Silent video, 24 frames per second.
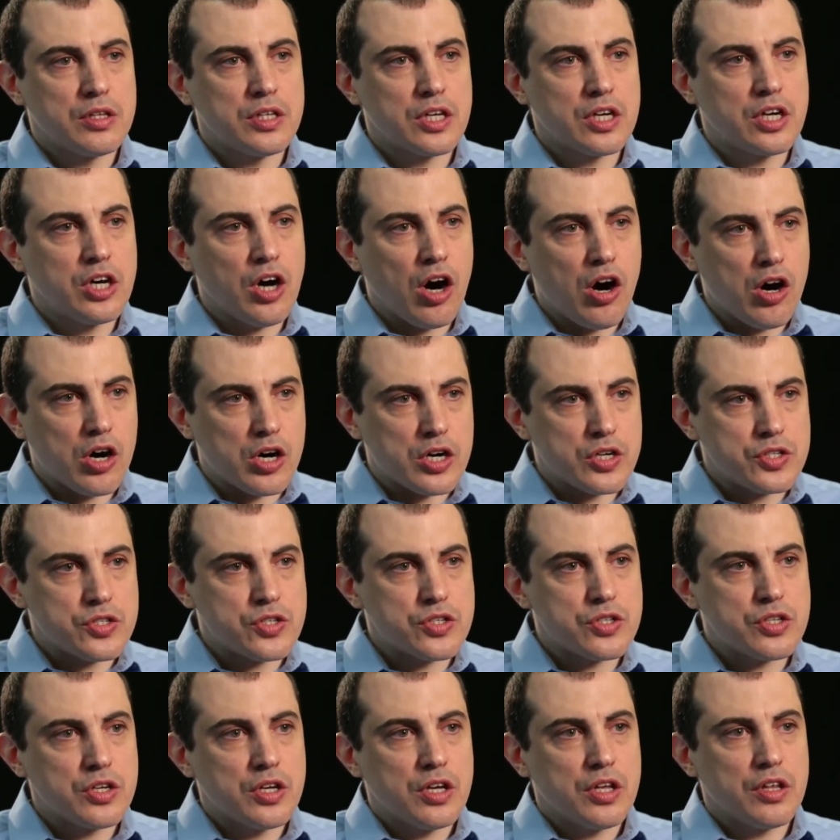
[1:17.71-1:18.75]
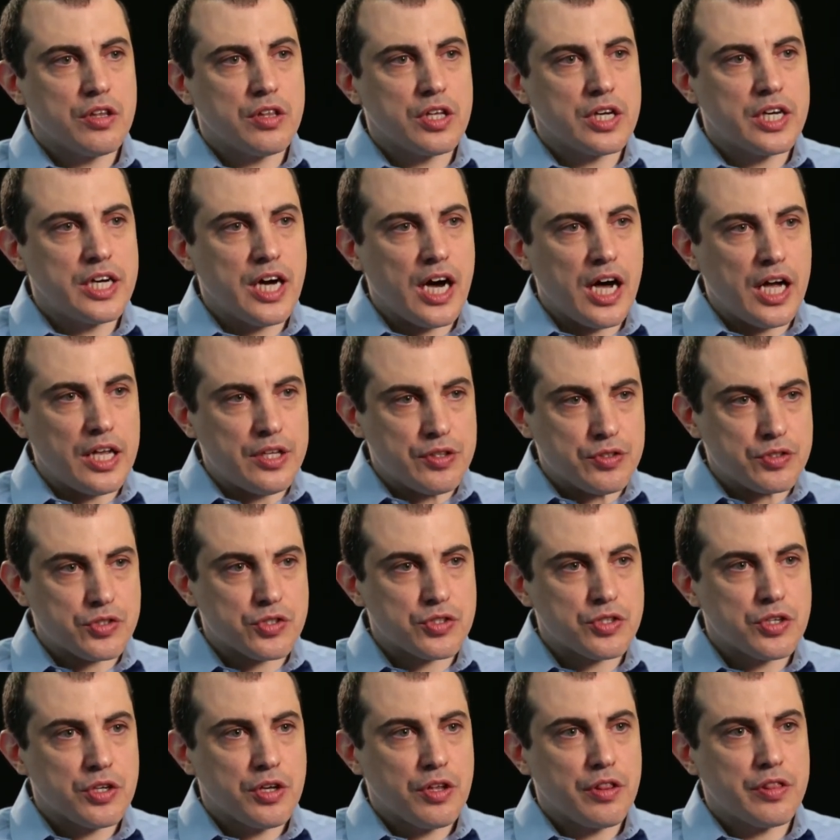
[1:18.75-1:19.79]
the guards, the
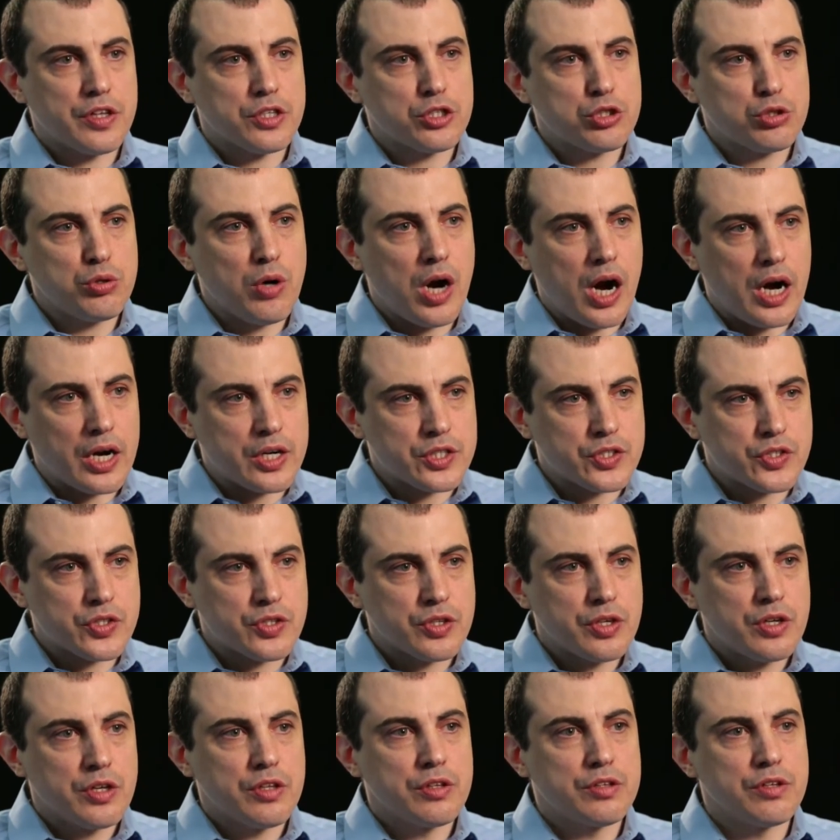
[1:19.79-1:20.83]
guns, the trucks,